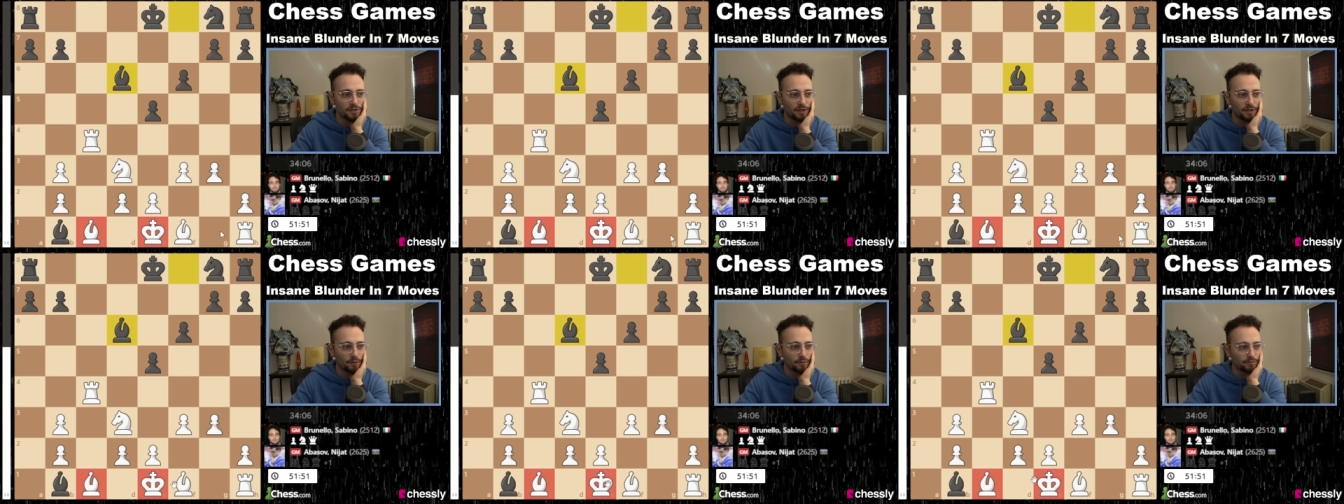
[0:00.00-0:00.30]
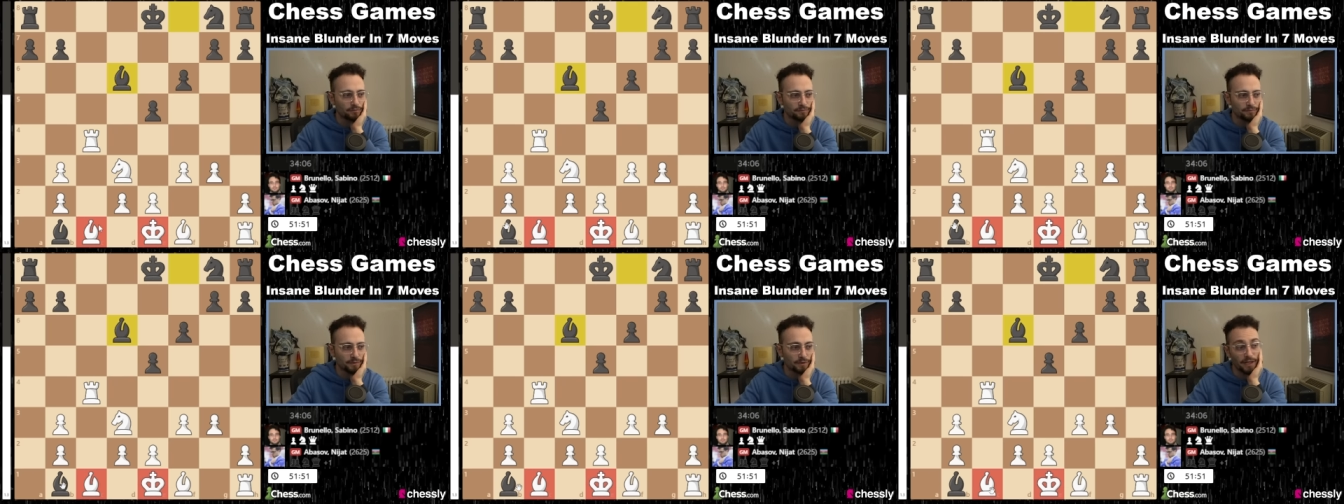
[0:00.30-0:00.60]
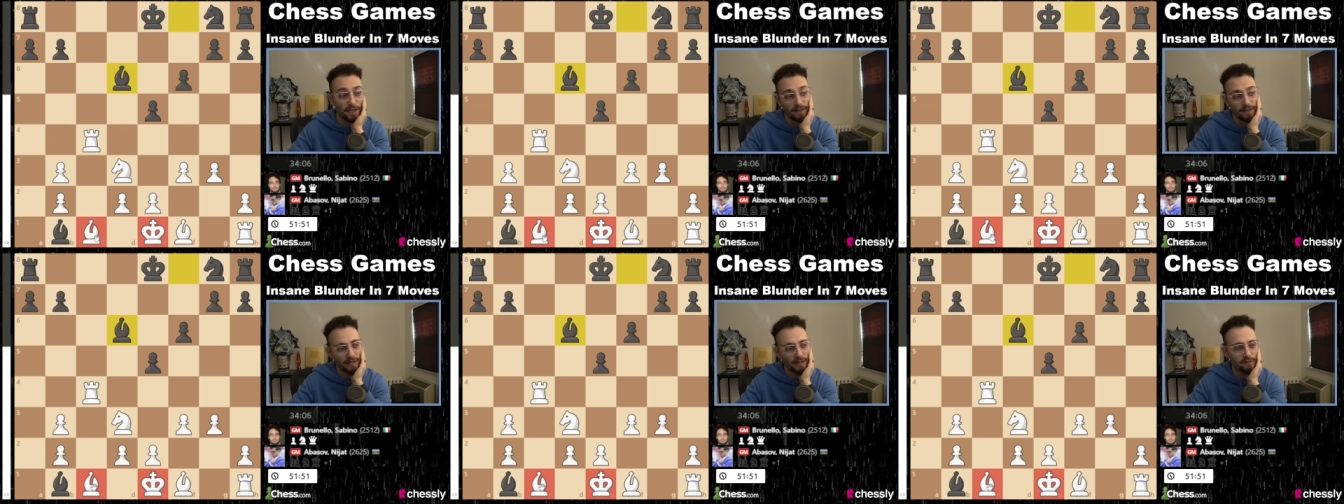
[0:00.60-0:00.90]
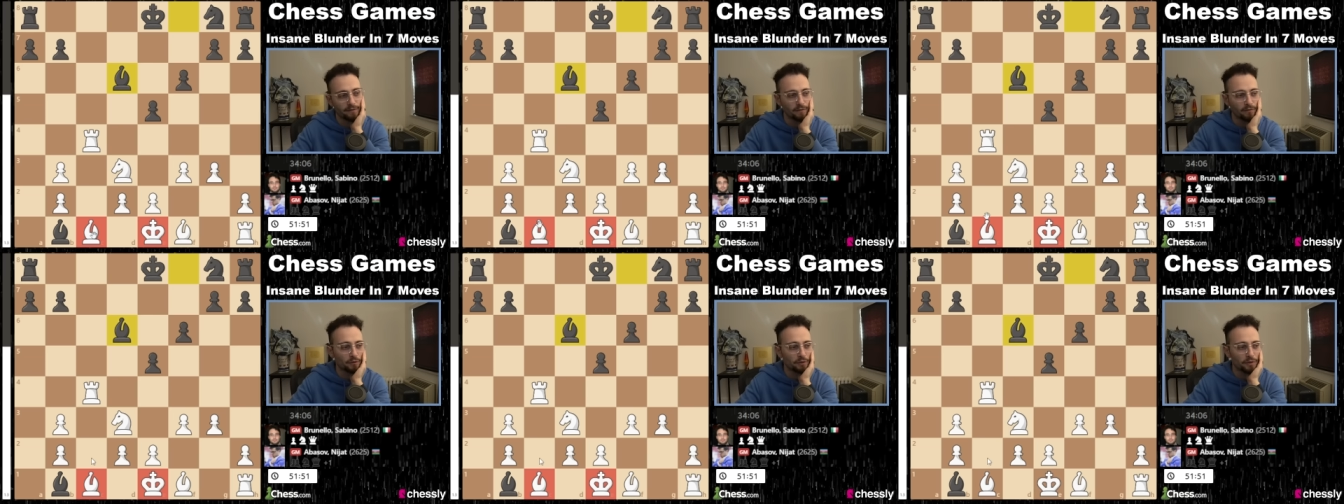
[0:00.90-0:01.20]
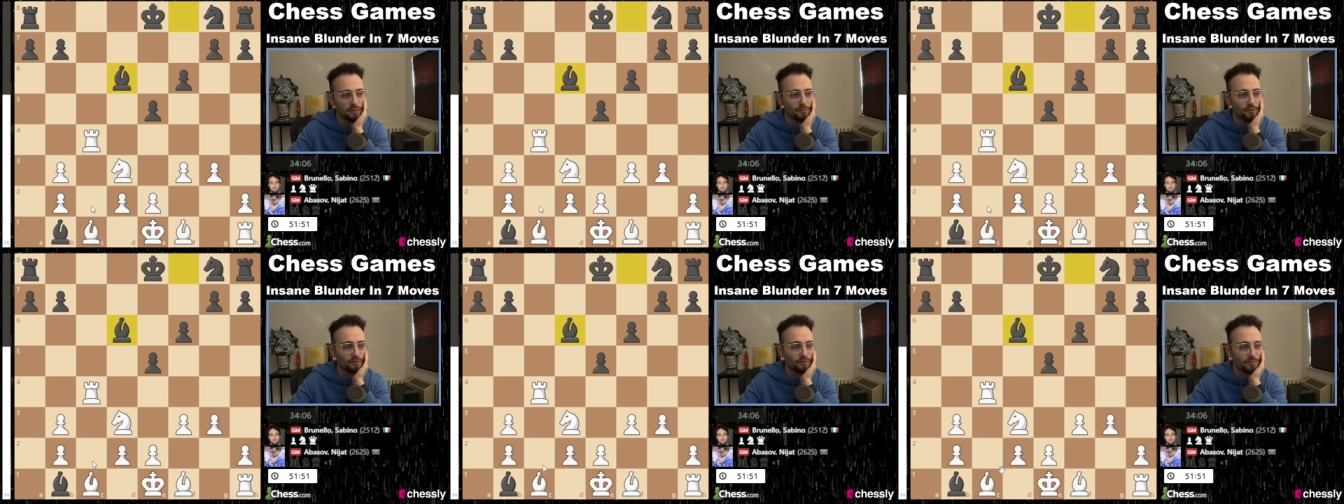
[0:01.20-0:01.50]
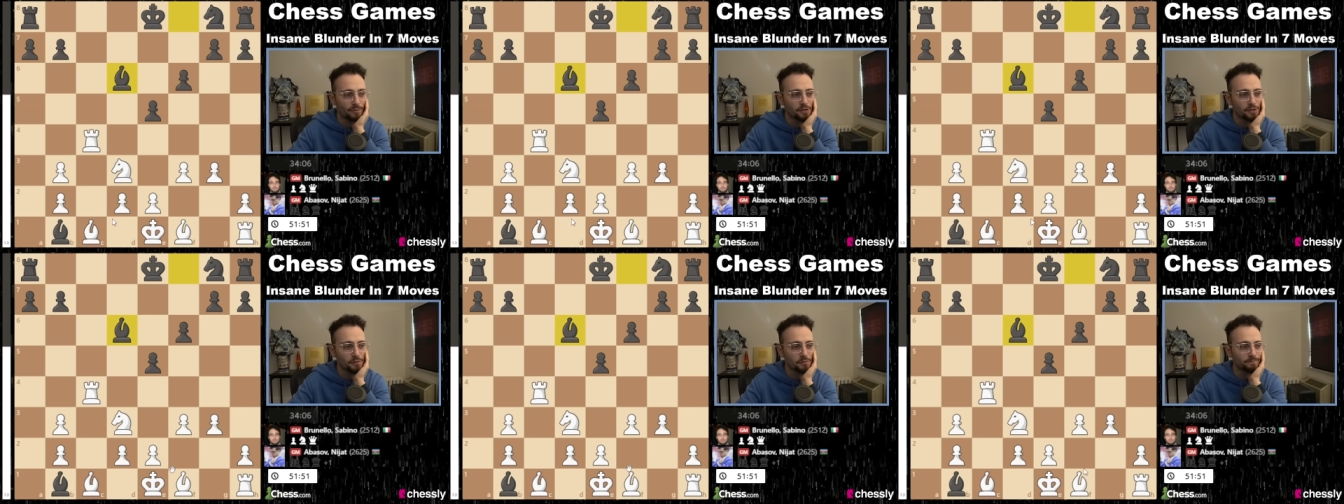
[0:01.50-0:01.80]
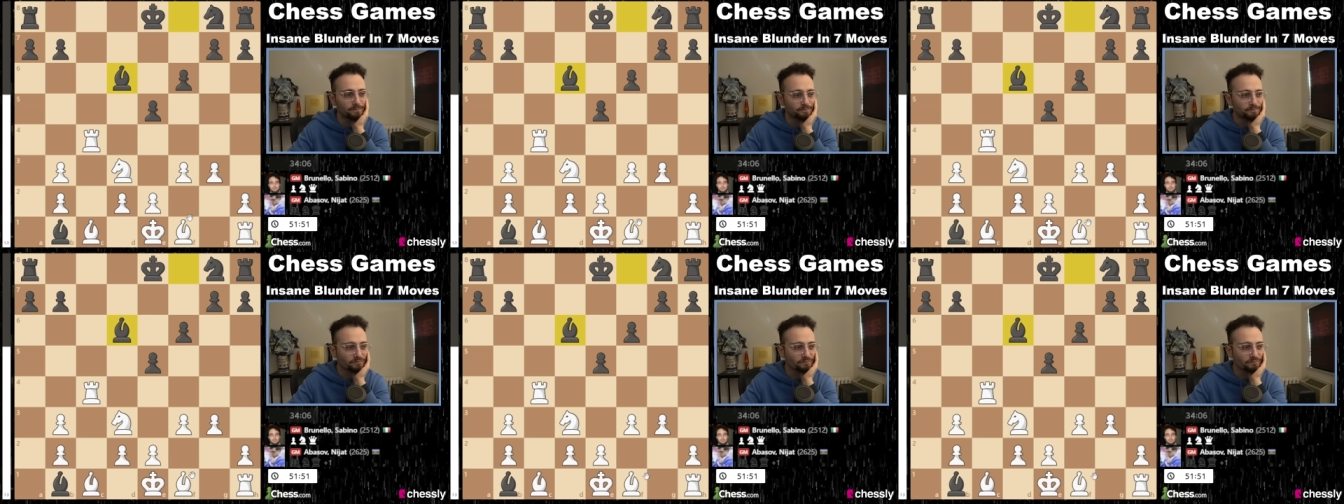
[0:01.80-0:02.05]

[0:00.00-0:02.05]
you know, can't, can't even really move the bishop.